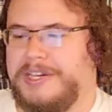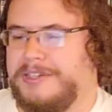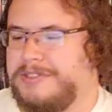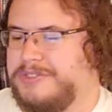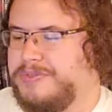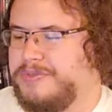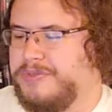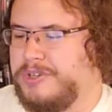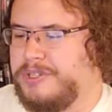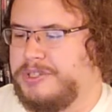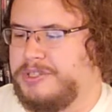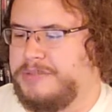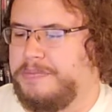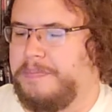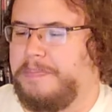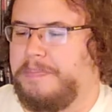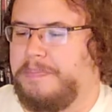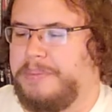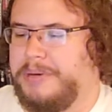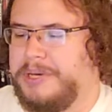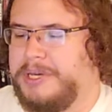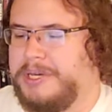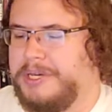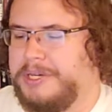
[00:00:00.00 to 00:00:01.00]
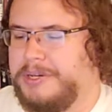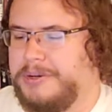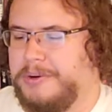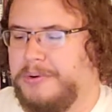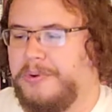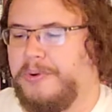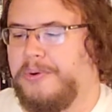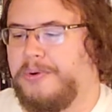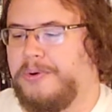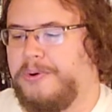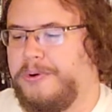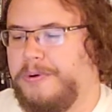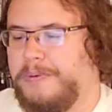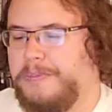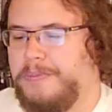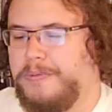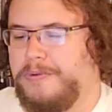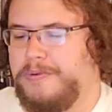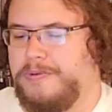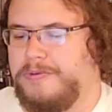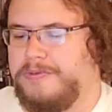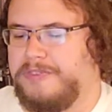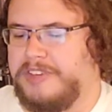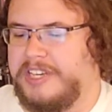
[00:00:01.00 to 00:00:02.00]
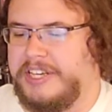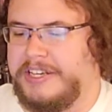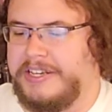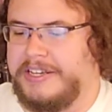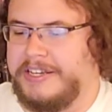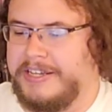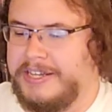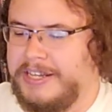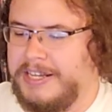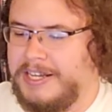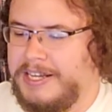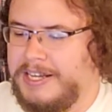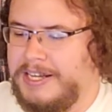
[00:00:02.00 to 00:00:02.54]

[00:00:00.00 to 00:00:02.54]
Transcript: his first big horror movie.